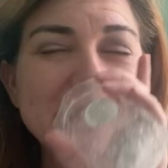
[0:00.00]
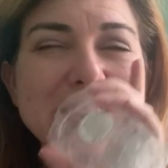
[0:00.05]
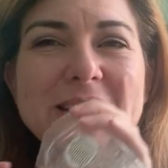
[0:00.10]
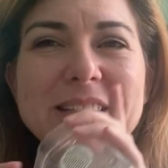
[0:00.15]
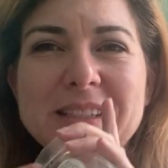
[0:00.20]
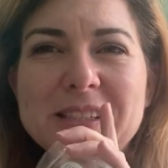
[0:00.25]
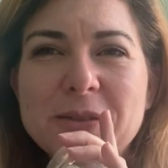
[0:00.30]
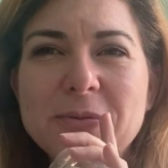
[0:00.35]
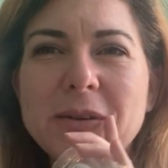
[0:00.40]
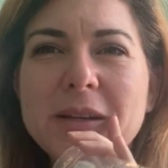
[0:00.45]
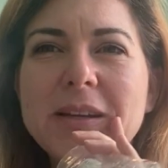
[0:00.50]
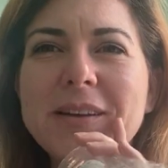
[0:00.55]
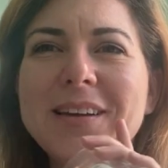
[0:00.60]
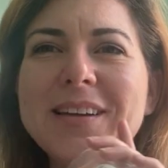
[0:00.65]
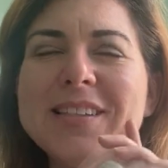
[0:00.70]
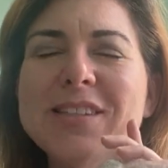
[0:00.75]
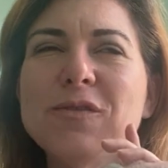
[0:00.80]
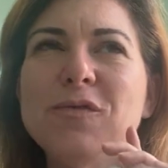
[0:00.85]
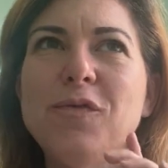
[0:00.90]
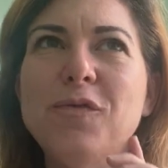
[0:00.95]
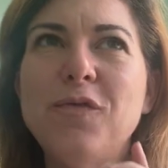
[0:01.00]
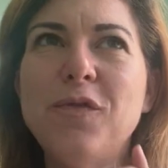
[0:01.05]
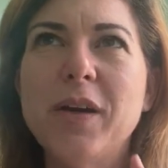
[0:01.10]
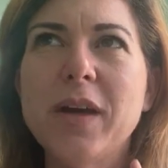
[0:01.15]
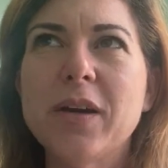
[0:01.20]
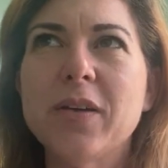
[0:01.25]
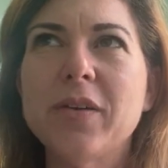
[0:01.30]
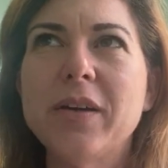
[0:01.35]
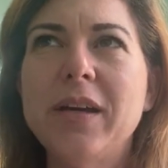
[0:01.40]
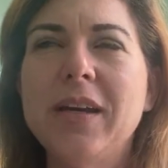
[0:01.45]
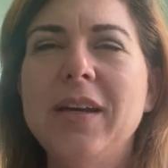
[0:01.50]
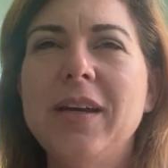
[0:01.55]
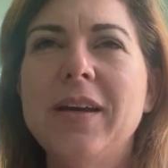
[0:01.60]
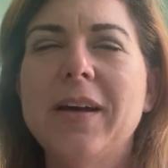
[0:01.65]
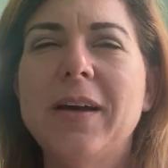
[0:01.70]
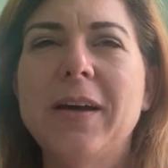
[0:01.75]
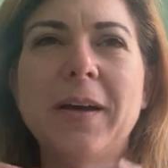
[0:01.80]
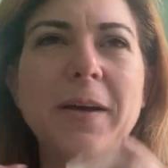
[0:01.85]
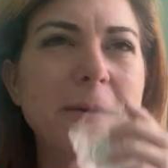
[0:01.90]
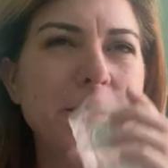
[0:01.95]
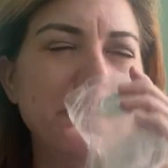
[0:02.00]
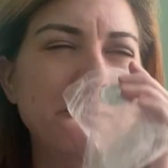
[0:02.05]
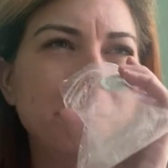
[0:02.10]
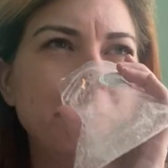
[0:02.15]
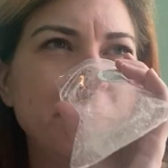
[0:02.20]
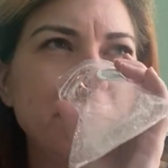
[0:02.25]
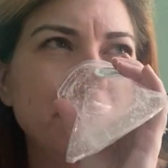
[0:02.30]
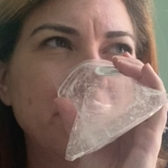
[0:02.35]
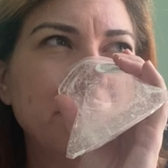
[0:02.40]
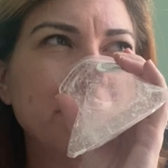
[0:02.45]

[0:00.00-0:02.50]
This one is very um,